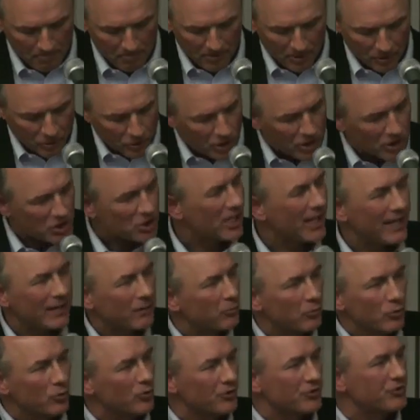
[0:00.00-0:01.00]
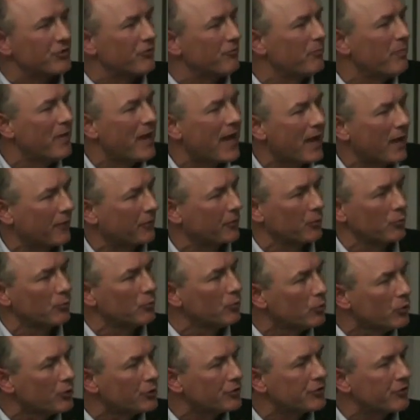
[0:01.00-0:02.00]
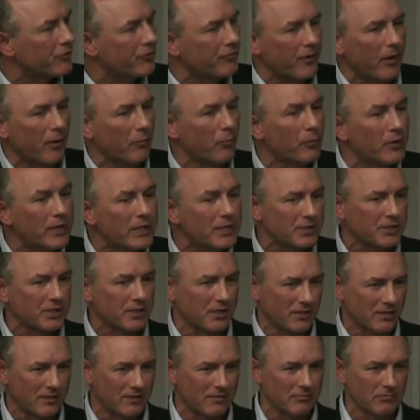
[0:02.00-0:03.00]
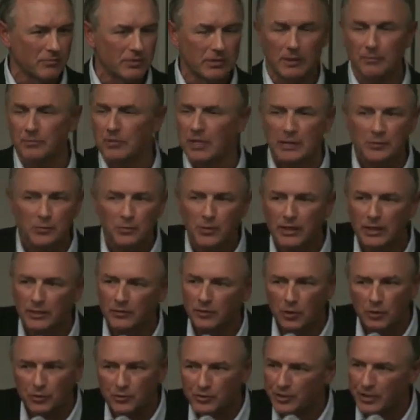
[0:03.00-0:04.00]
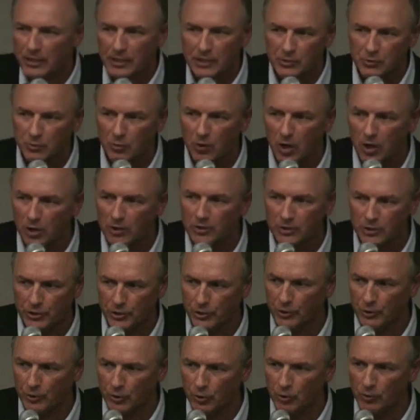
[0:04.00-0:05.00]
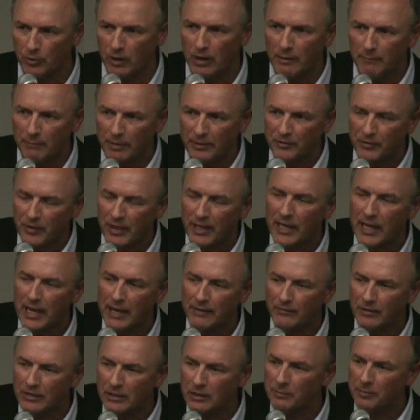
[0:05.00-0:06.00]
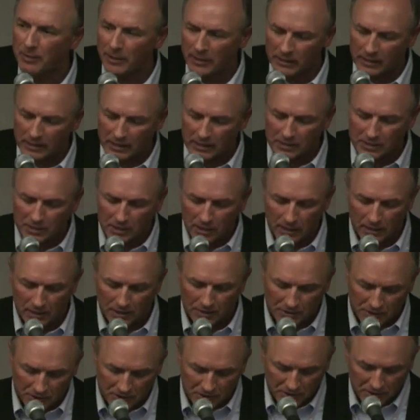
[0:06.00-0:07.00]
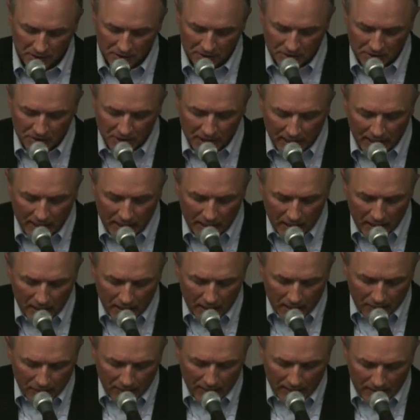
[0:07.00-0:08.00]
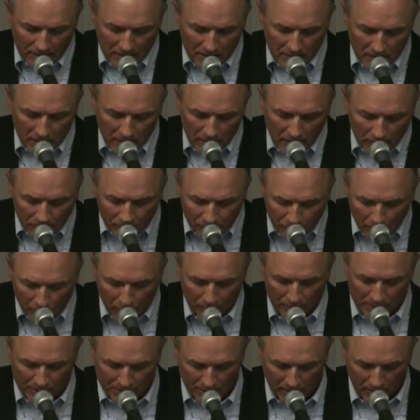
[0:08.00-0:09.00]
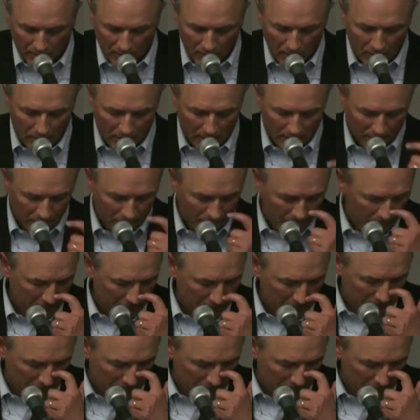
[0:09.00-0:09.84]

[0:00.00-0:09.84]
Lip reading: They're just like rules of math or rules of reason. Sometimes we get those things wrong too, but they have independent existence that influence our life.